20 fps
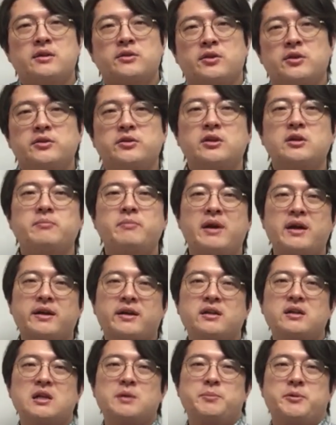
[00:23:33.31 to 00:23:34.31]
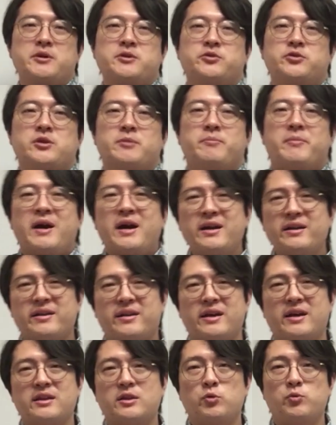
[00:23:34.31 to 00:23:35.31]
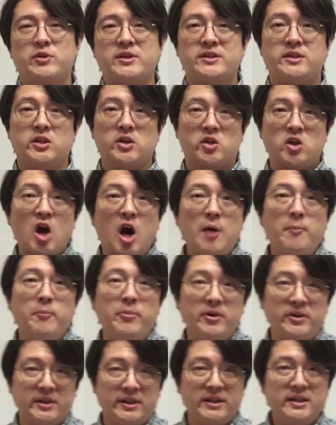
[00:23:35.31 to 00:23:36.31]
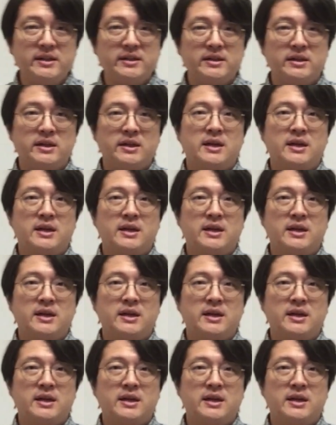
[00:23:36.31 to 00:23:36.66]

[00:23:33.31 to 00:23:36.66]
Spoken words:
The internal market refers to the market with the company